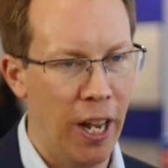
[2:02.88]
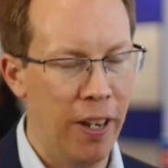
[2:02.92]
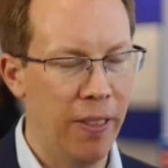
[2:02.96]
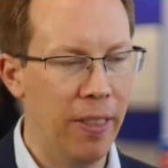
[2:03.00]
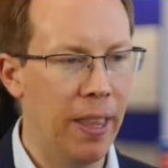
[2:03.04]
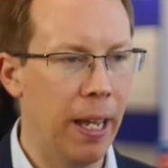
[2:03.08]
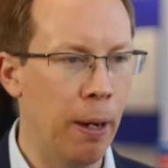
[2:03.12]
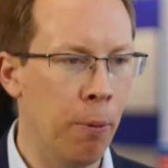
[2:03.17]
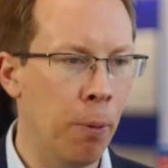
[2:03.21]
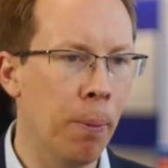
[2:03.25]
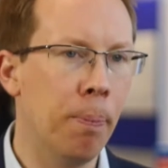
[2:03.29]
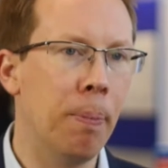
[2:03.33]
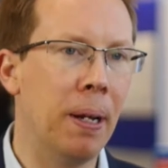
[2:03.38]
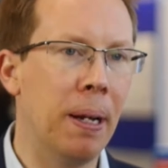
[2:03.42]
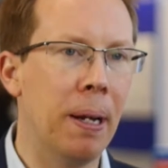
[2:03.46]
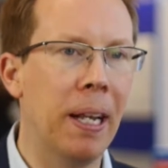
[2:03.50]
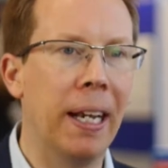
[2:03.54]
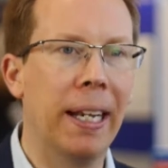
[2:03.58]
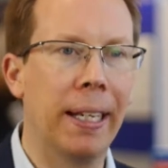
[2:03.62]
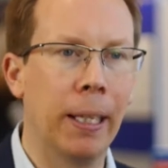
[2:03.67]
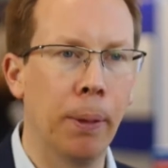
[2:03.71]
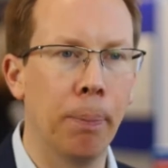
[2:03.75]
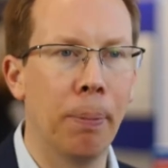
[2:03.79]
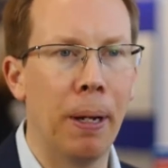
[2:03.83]
they would be a
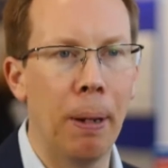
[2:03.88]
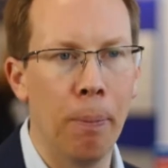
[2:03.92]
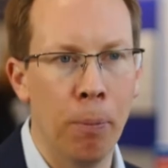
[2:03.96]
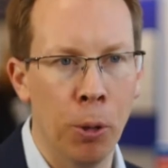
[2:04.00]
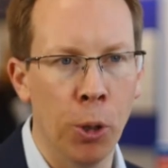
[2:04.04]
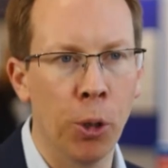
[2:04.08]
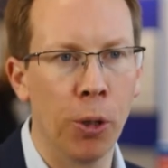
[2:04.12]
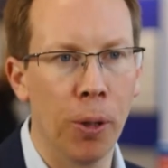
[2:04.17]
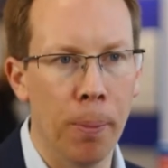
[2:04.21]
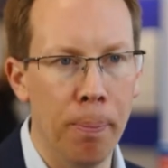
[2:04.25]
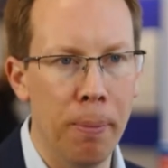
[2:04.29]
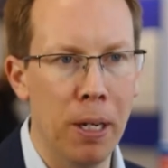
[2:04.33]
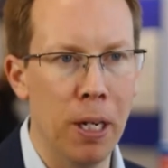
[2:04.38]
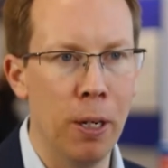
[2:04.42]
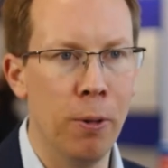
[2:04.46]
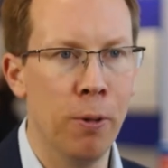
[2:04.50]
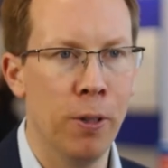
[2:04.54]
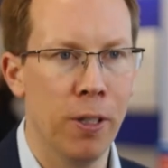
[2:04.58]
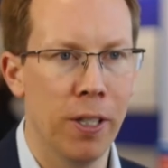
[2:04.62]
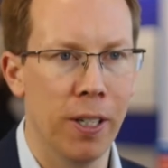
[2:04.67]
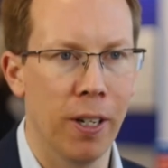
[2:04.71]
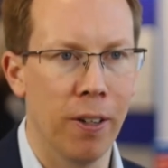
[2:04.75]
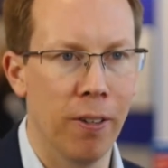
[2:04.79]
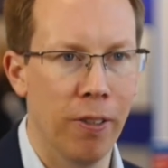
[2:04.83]
little bit more immune
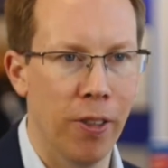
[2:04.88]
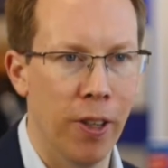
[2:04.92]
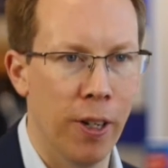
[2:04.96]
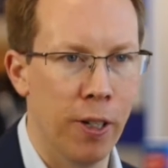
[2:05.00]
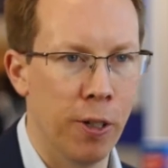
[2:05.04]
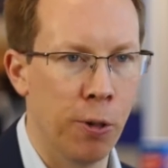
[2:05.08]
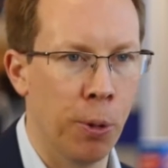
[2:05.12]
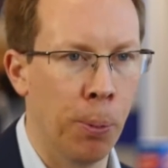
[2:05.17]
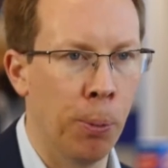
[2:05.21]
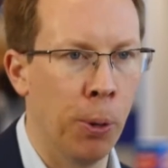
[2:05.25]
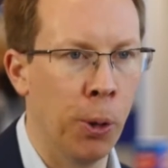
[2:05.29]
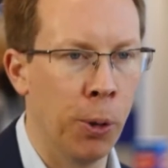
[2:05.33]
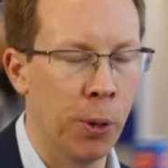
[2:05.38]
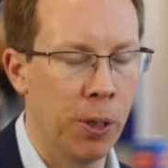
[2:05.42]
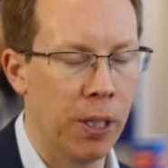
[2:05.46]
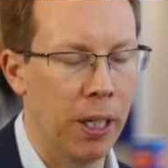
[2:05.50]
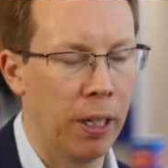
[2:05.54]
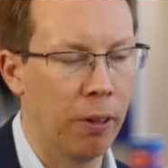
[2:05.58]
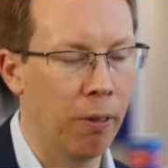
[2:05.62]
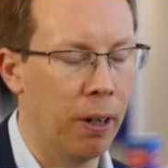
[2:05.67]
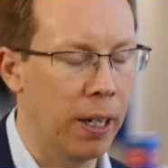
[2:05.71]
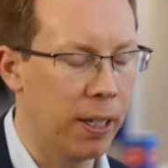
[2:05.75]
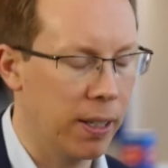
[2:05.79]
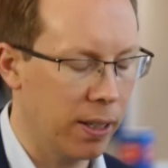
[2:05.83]
to those
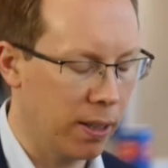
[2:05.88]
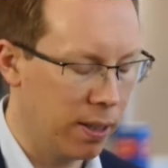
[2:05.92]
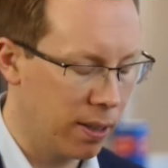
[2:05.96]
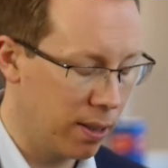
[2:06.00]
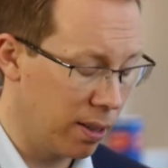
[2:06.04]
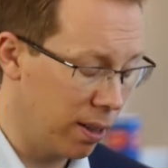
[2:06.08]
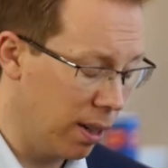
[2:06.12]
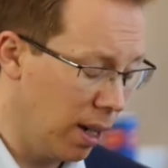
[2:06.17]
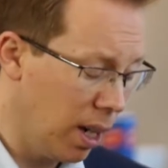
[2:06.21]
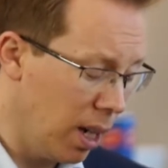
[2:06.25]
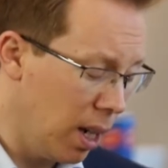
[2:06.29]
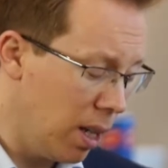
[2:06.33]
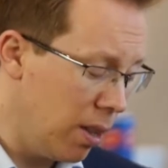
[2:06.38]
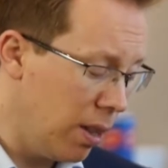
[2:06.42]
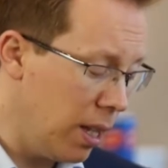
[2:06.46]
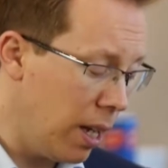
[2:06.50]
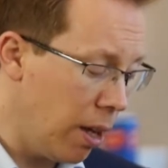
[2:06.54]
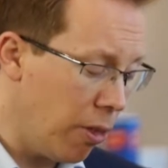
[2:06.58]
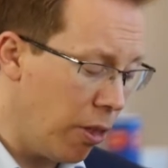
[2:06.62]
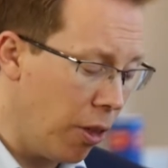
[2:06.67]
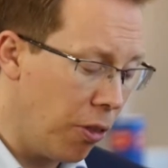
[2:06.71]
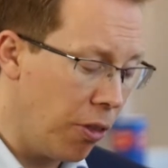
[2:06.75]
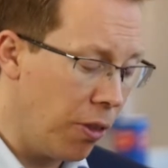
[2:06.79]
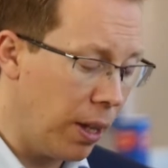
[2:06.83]
reporting risks. The
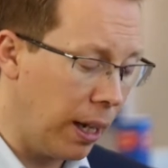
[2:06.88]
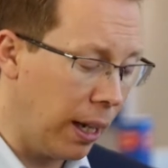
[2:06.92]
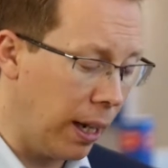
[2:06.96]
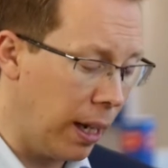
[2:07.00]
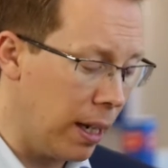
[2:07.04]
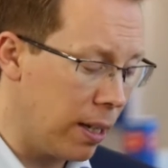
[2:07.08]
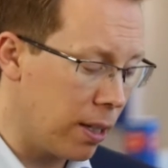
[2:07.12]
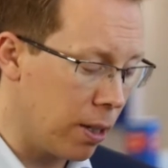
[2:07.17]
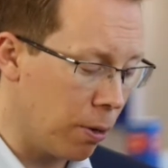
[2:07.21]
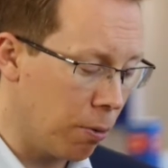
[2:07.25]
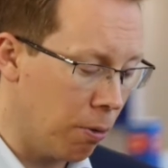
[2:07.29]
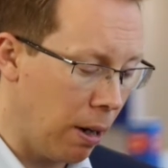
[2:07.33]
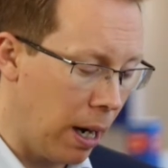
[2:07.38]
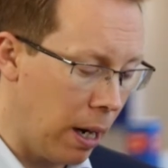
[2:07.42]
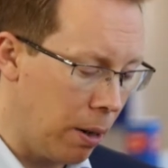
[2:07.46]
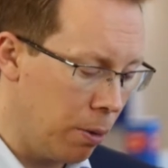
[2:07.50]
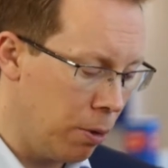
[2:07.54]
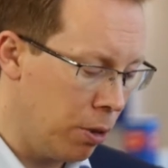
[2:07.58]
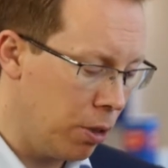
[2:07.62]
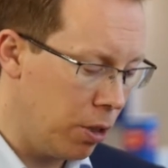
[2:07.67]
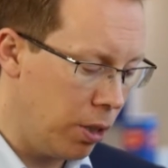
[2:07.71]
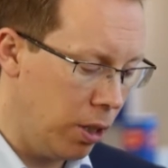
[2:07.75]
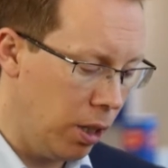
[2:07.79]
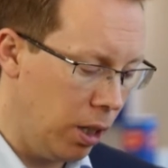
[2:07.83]
other thing is
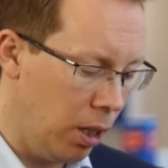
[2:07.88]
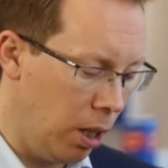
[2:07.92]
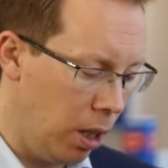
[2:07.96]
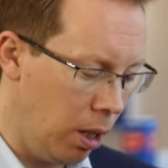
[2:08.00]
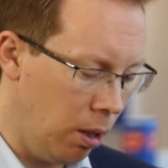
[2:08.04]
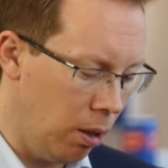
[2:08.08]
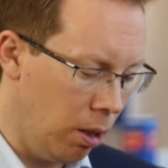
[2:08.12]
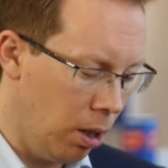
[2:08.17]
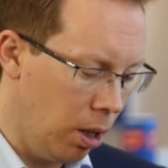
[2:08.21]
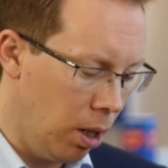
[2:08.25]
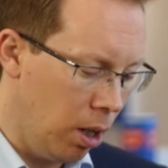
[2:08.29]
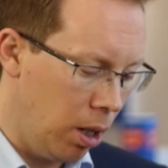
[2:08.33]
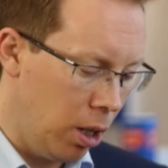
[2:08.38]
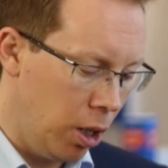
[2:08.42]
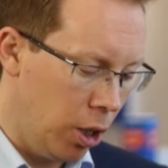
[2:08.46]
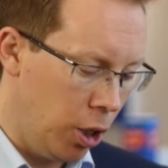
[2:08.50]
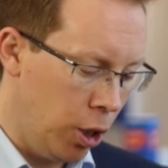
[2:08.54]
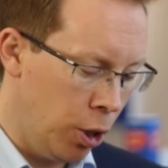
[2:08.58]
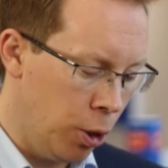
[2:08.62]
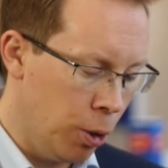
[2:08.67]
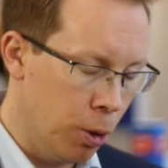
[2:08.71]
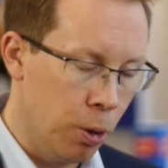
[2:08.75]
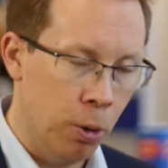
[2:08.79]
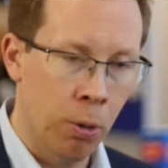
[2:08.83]
around,
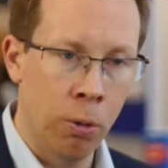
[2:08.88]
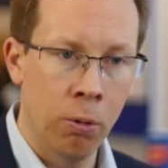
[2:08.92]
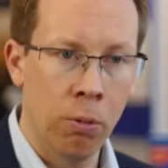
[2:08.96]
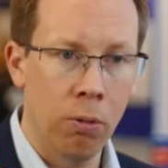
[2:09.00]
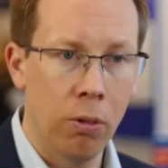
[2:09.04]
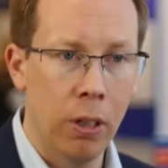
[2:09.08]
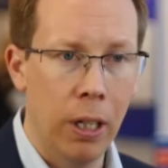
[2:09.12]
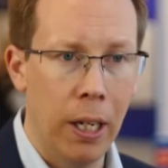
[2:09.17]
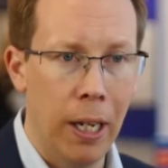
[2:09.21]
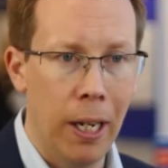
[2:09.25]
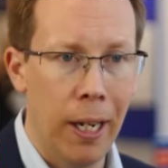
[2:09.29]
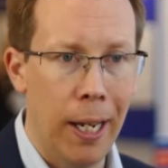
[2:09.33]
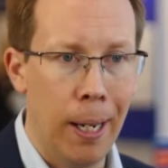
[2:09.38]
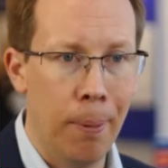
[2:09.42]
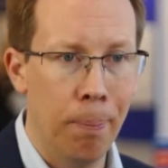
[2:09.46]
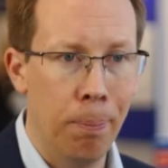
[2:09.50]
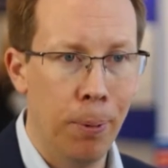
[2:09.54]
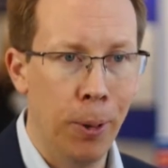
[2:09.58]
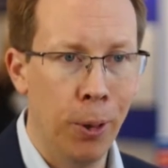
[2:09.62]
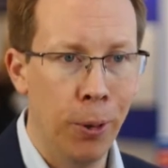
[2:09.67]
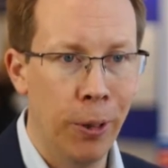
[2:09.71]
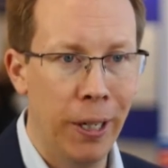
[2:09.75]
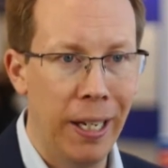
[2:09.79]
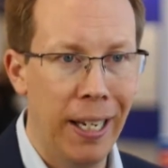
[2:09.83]
your
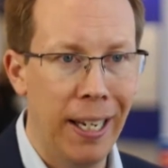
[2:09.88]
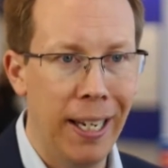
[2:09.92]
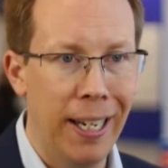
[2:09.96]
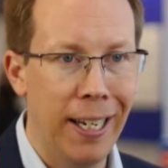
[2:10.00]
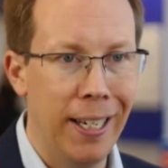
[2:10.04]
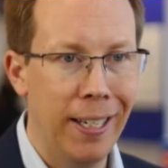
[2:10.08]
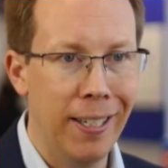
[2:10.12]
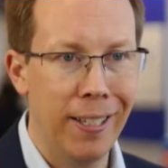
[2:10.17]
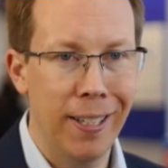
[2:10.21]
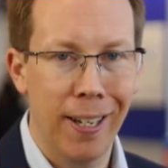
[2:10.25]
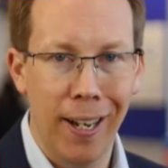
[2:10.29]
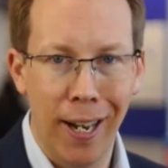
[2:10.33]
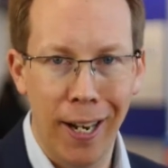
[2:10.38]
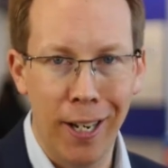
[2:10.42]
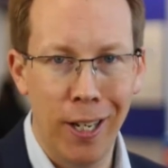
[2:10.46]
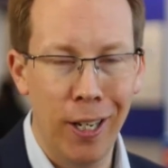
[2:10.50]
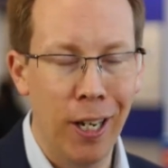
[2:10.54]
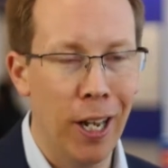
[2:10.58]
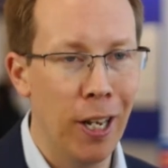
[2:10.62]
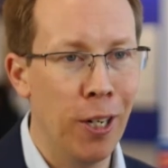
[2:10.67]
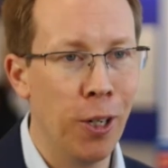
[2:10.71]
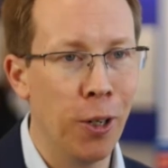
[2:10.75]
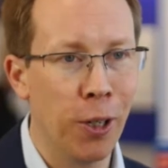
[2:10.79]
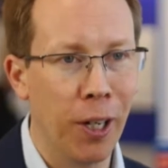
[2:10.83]
employees and
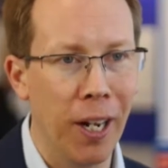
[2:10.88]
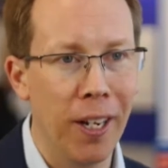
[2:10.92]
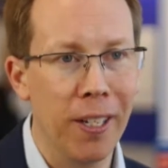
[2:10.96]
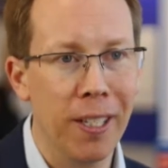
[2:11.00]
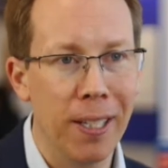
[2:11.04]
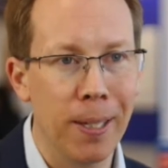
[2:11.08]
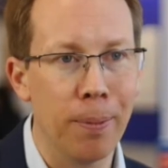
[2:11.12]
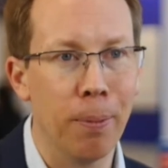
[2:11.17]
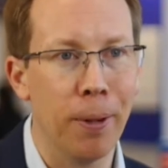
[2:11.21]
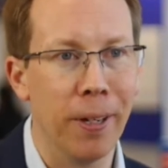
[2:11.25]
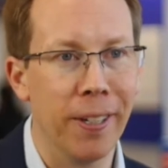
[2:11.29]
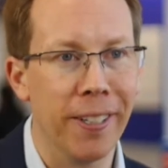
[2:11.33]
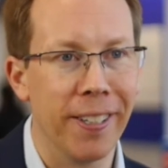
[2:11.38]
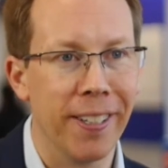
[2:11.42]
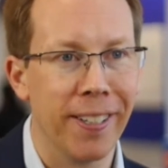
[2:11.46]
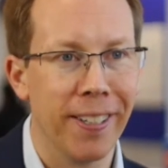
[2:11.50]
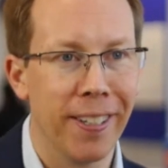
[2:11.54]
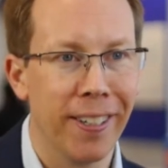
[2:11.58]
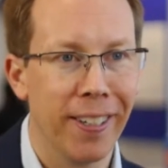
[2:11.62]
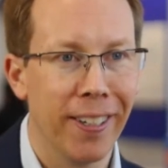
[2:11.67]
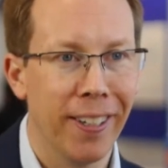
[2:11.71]
your customers.